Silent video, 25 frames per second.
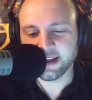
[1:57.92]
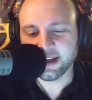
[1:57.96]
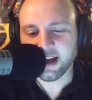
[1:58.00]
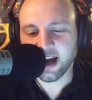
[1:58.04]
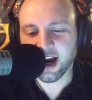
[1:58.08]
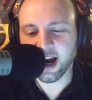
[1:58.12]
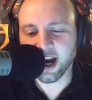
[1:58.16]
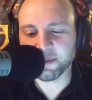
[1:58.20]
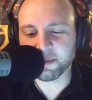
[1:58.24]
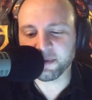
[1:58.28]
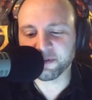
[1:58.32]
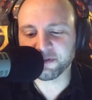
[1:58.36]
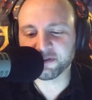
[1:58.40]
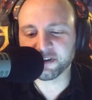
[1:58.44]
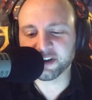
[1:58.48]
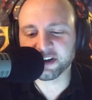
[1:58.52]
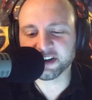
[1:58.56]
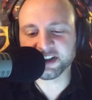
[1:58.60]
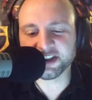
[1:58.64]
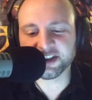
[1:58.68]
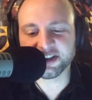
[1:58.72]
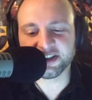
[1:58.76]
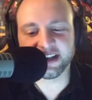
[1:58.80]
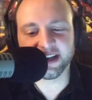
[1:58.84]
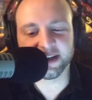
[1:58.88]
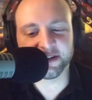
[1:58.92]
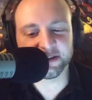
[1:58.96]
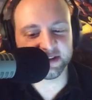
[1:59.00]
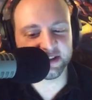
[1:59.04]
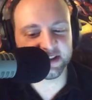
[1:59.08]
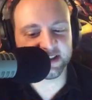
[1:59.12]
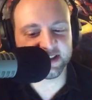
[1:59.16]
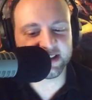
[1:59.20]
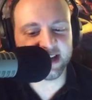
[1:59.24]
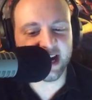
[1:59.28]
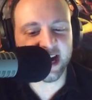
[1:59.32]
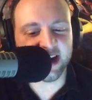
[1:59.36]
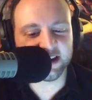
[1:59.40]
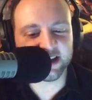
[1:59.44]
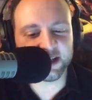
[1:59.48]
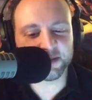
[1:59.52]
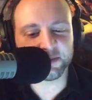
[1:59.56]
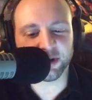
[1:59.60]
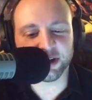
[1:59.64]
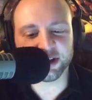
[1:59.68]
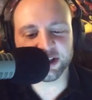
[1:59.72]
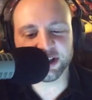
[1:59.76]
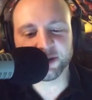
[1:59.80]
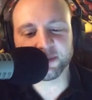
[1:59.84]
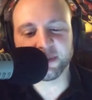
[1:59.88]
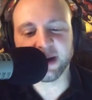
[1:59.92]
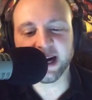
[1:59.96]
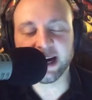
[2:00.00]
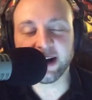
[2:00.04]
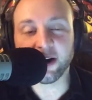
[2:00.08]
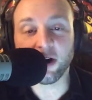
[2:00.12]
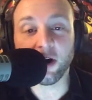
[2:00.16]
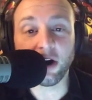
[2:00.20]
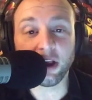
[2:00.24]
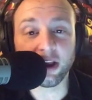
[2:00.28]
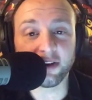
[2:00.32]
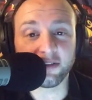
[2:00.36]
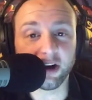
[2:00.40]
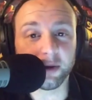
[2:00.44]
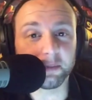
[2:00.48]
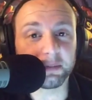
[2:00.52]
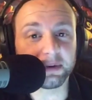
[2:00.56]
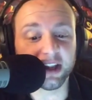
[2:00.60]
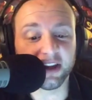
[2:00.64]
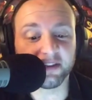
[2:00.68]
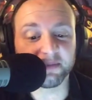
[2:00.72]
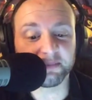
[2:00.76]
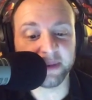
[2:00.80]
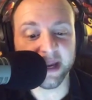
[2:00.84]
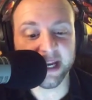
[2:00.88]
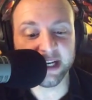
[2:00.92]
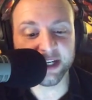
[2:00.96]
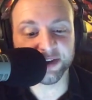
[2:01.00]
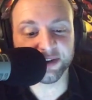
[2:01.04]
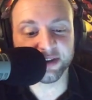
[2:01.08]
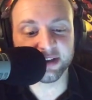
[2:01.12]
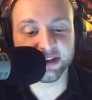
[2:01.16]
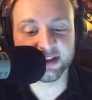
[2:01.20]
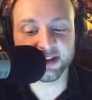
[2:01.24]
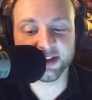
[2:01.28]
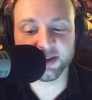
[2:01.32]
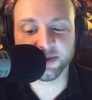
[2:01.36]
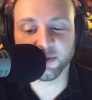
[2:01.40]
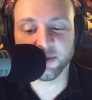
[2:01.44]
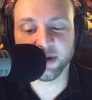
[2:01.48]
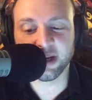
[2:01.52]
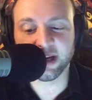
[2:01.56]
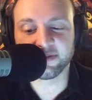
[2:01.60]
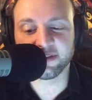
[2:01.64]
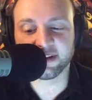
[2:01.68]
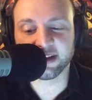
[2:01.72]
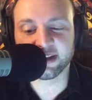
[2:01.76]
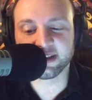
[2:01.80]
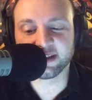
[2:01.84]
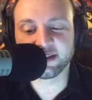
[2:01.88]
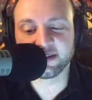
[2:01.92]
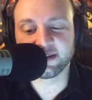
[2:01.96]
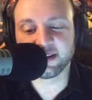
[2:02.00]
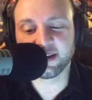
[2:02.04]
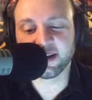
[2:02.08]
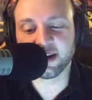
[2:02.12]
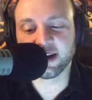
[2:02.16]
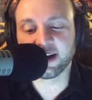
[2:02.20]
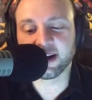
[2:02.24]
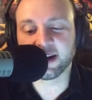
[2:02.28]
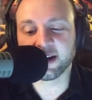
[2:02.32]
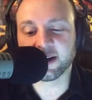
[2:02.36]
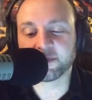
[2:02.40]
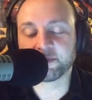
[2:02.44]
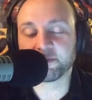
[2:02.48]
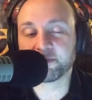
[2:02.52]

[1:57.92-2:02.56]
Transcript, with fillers: all right, but first, Secrets of the Sire is brought to you by all of our beloved patrons. We have a uh,